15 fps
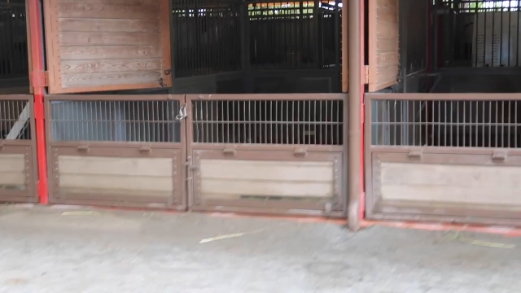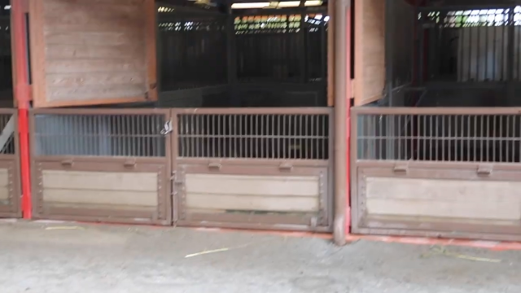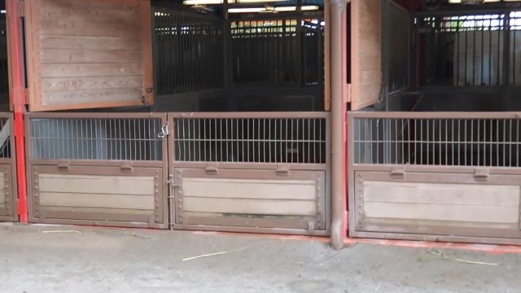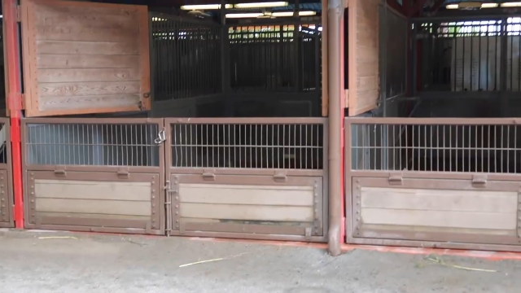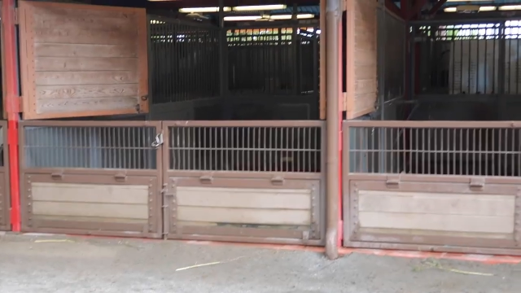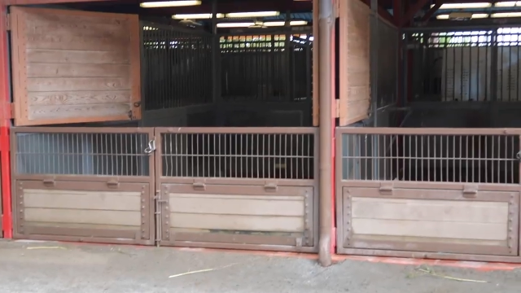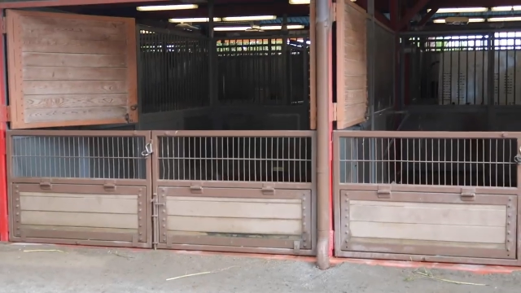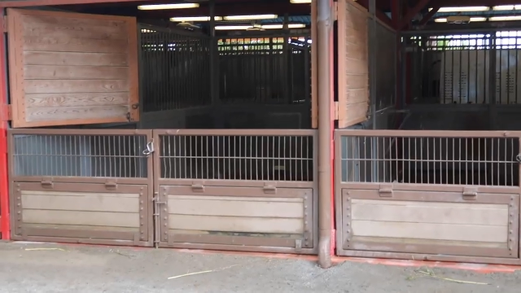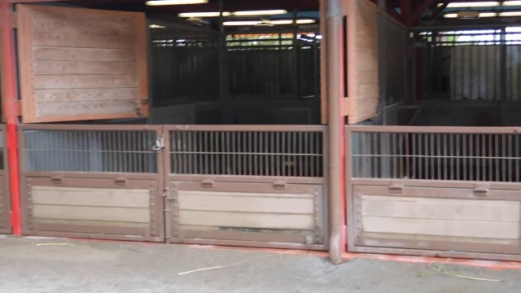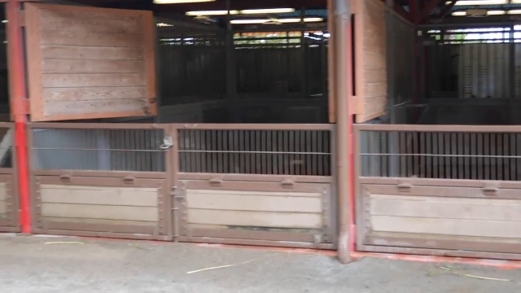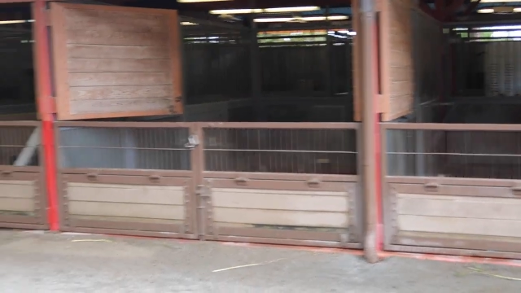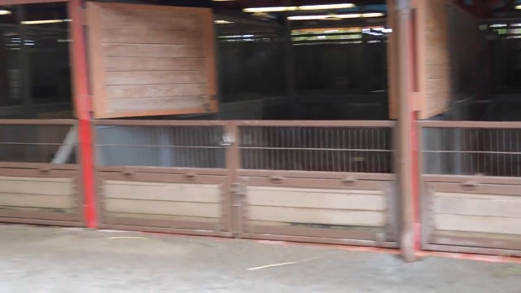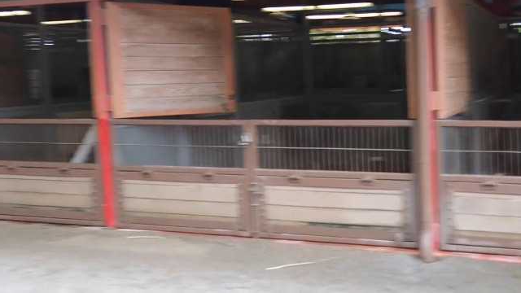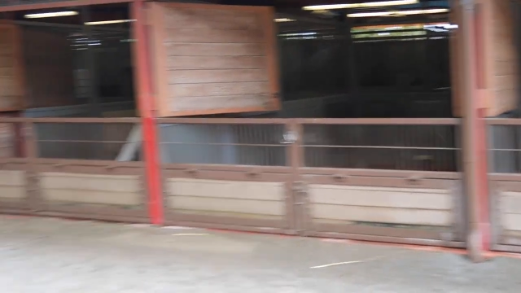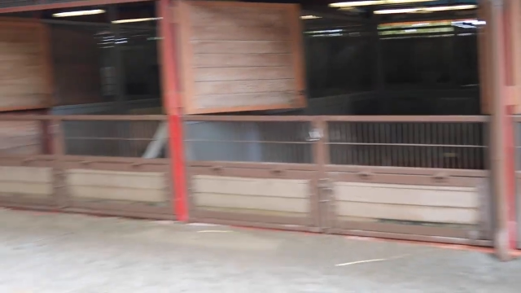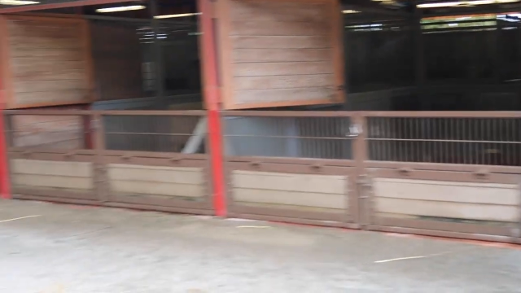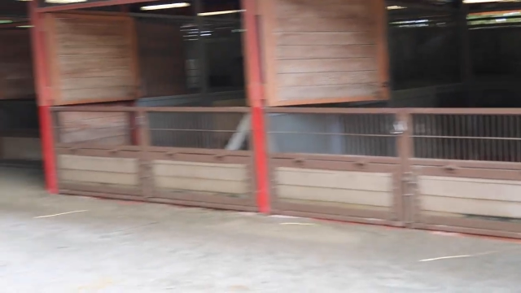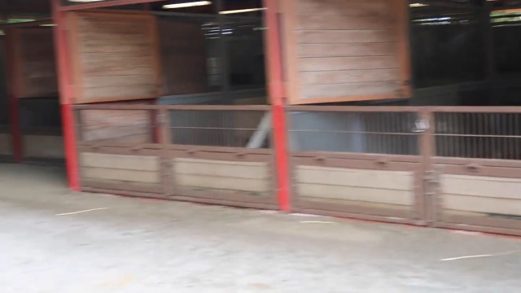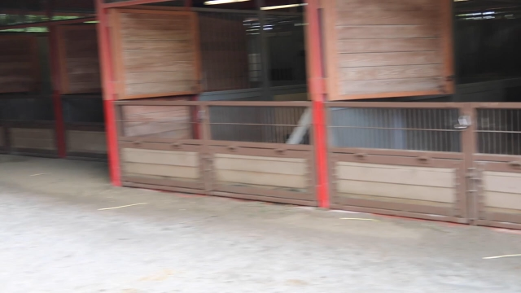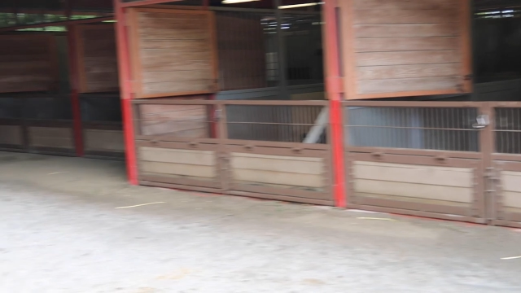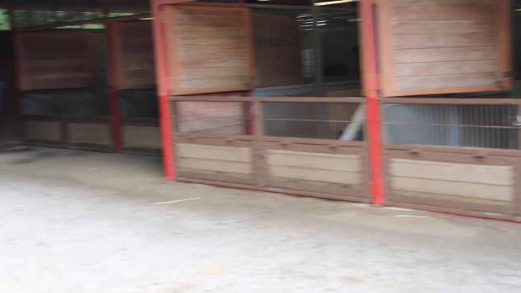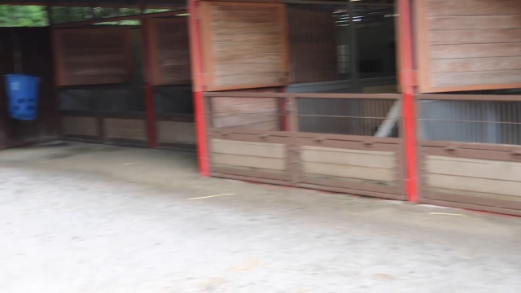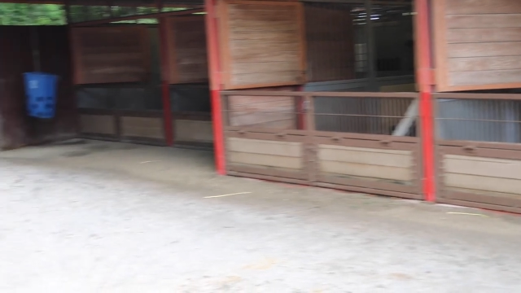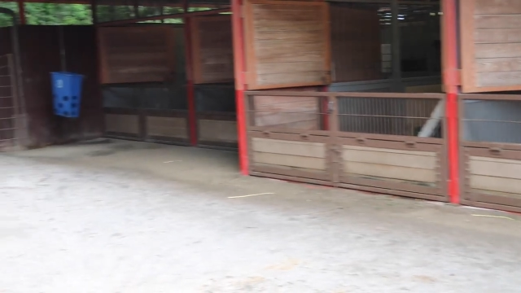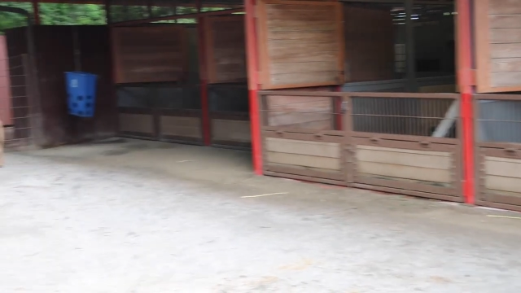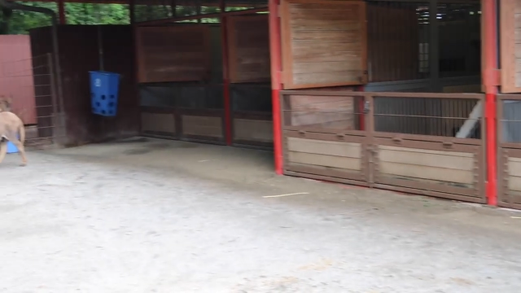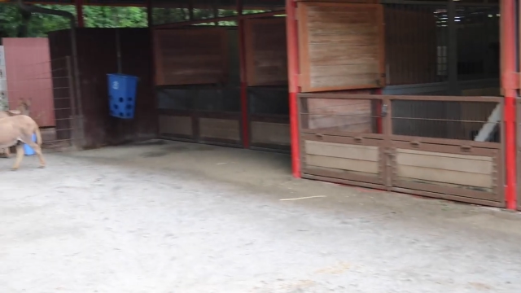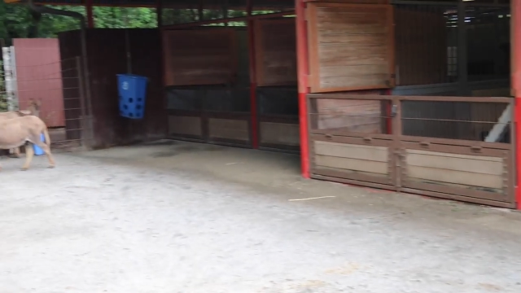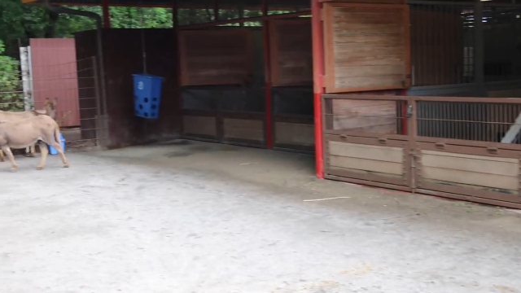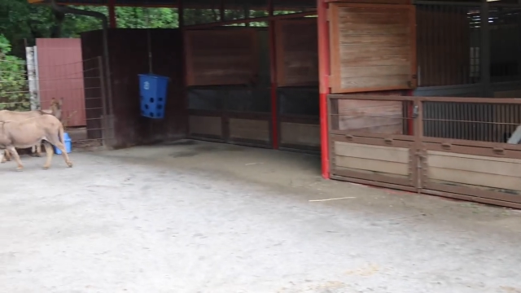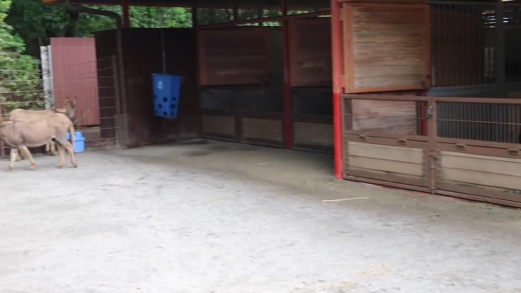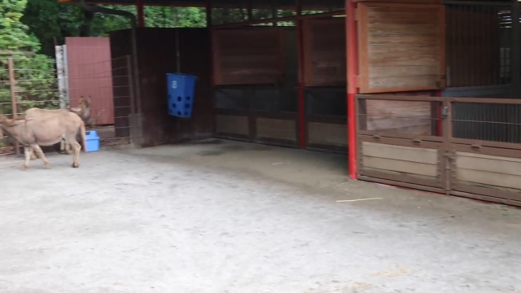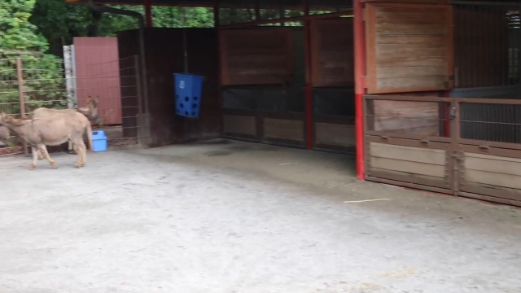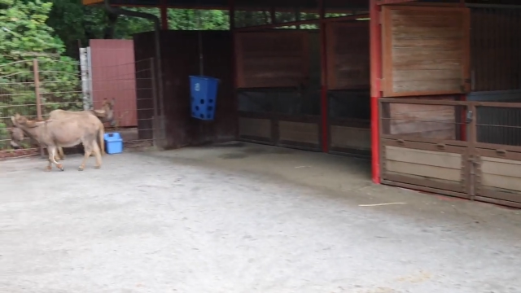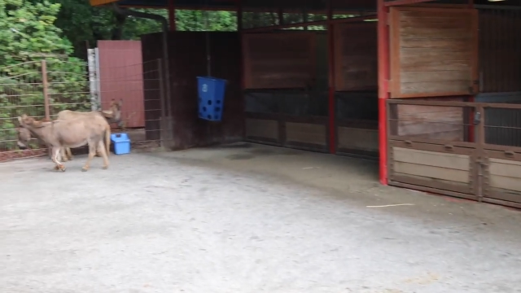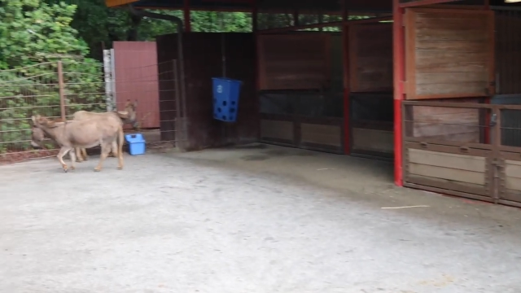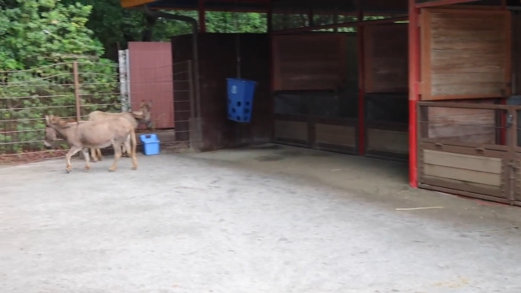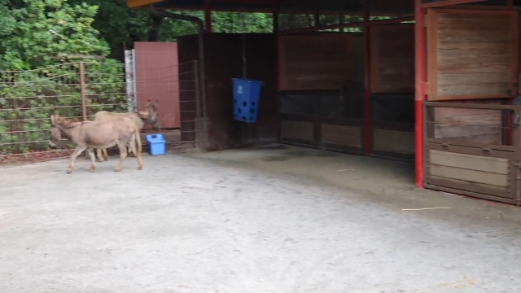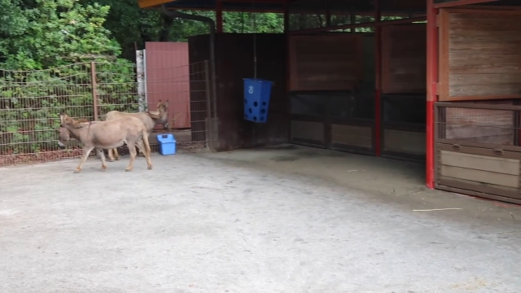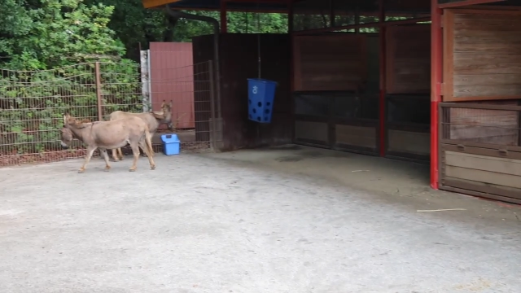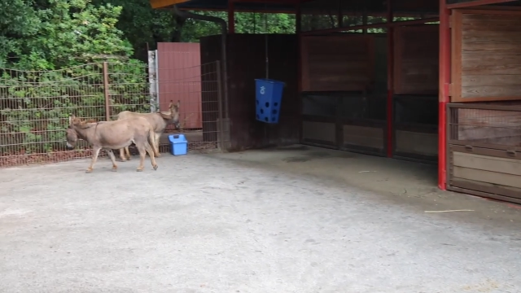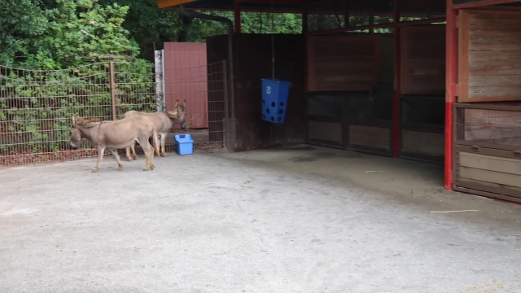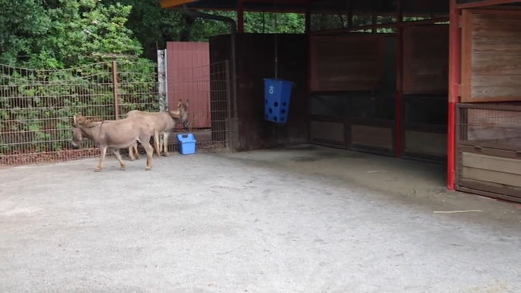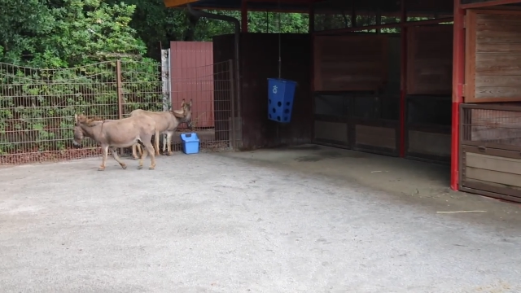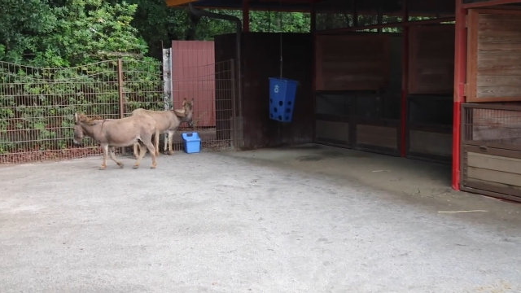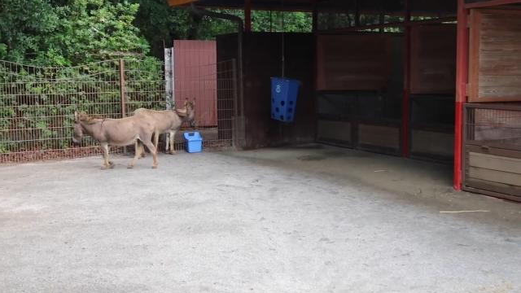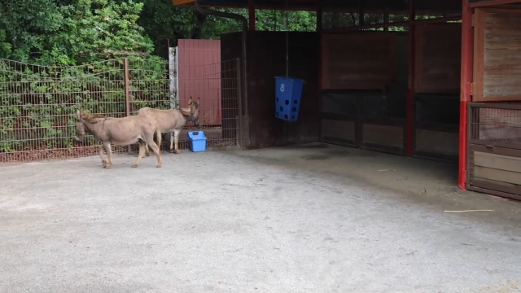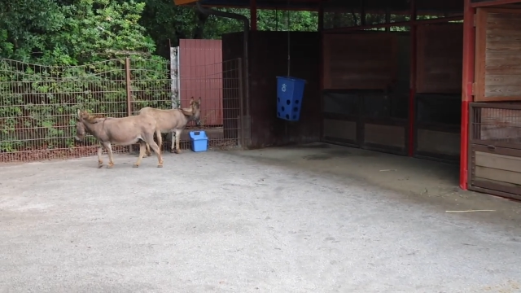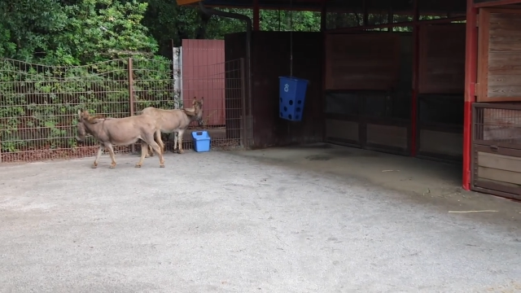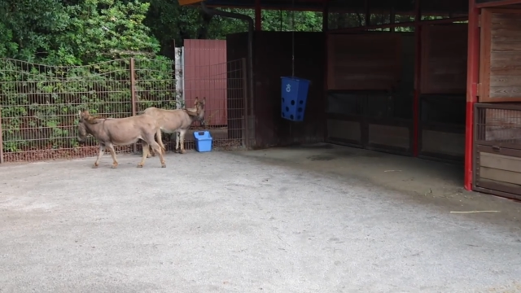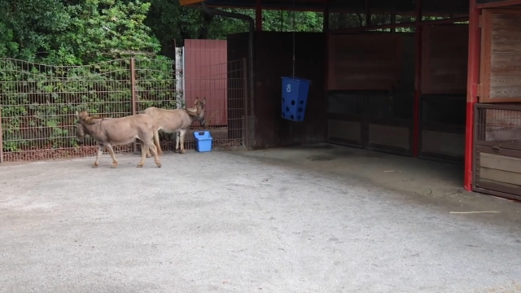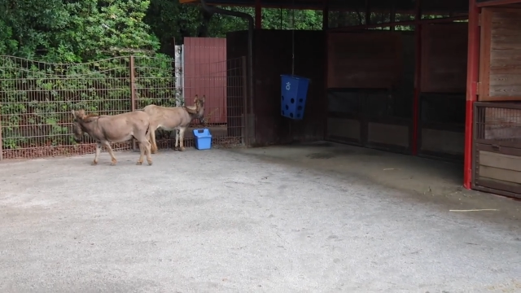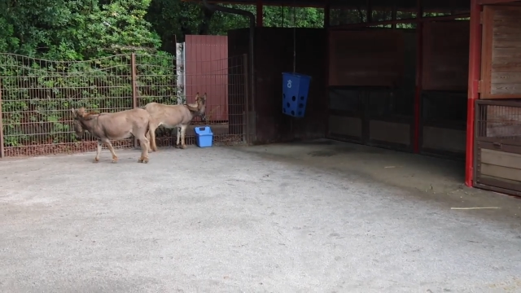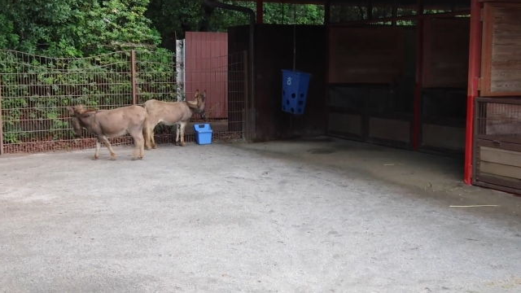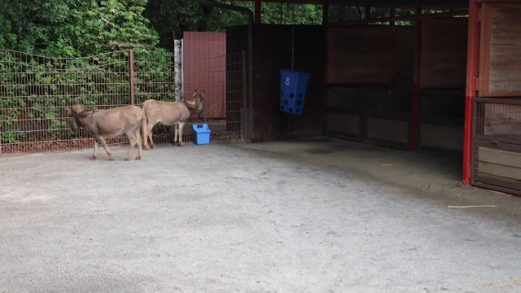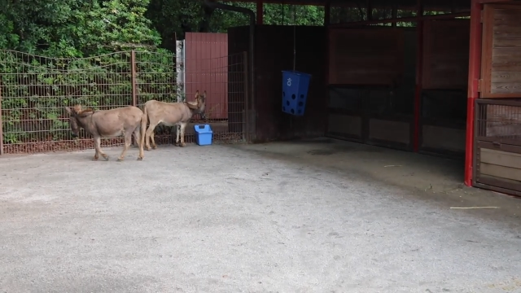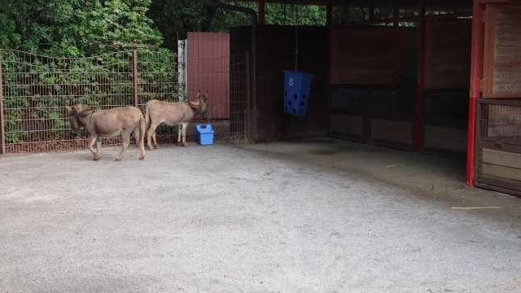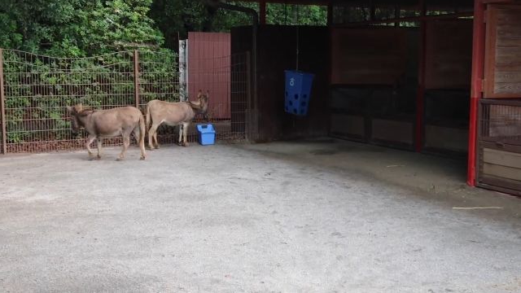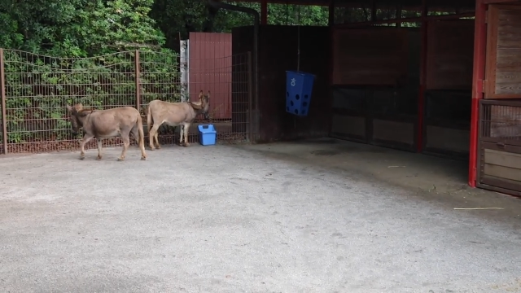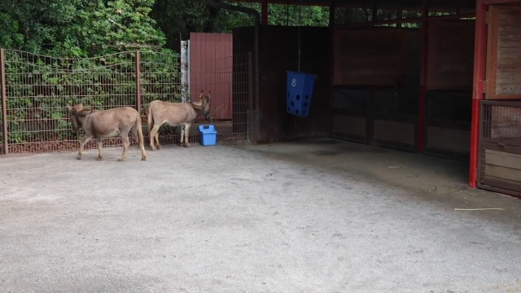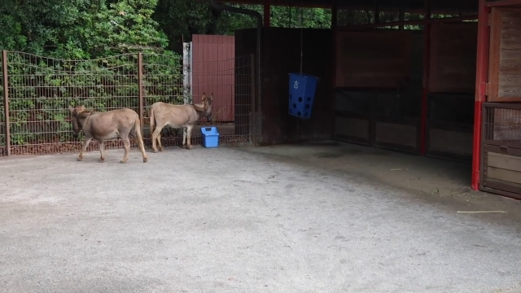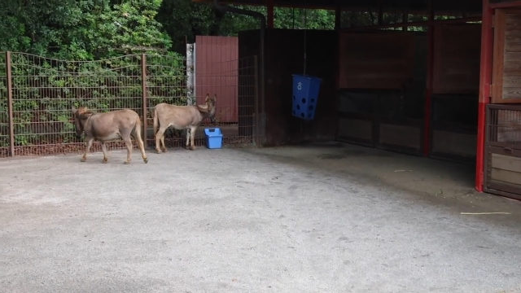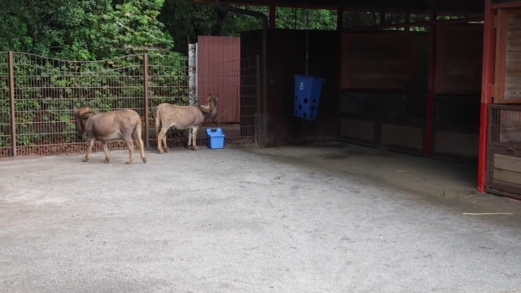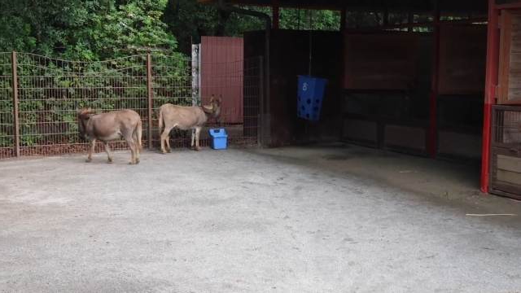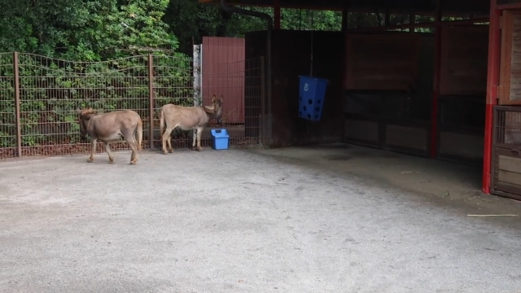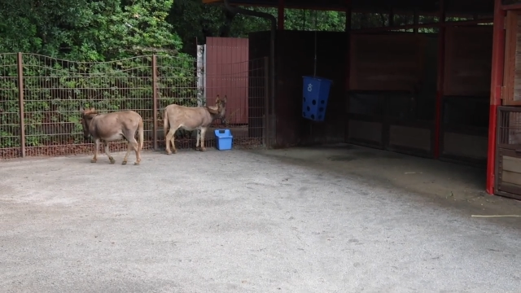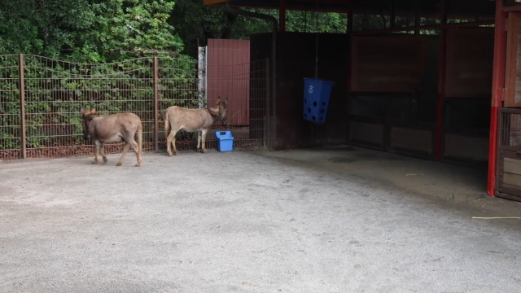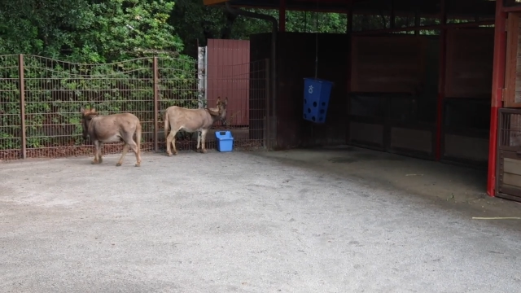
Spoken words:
Nobody's mouth can be seen.